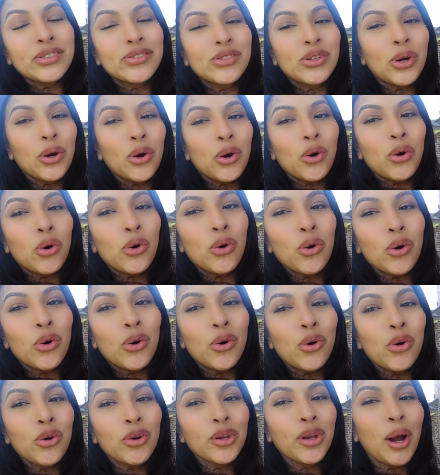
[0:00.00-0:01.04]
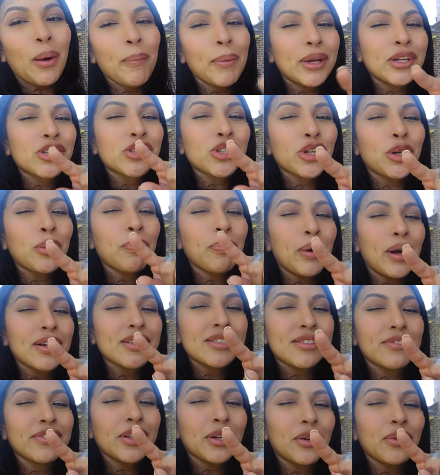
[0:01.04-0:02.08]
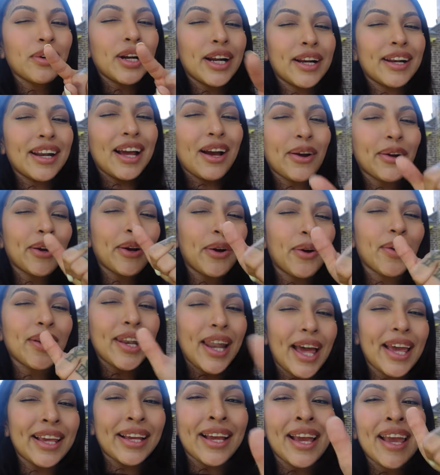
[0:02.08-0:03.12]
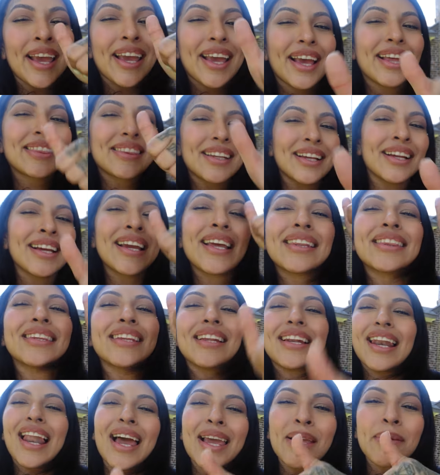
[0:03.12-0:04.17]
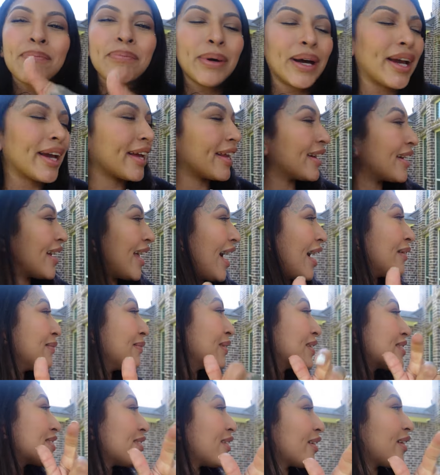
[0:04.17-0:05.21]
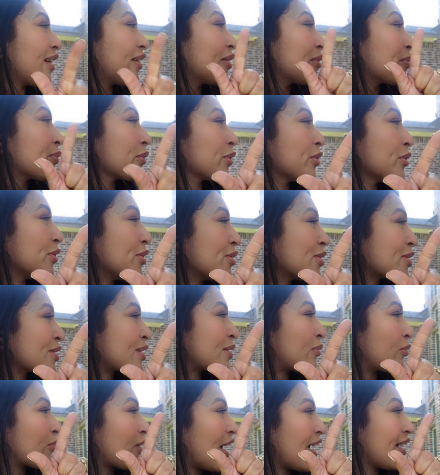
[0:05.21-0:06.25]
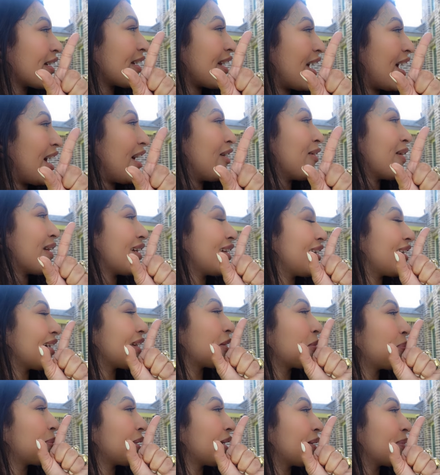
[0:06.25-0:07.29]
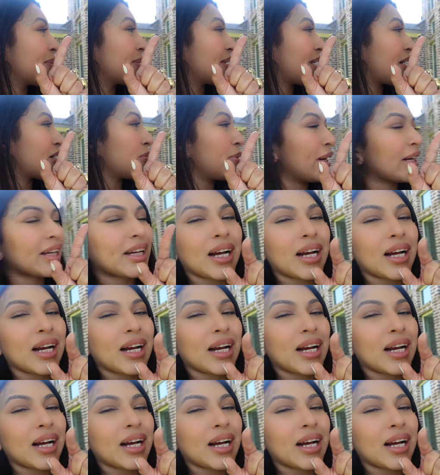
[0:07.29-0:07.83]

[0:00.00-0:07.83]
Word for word: So y'all make sure you pause the video right now. Go like, hit the hit the like button. I'm gonna tell y'all the rules right now in a little bit when everybody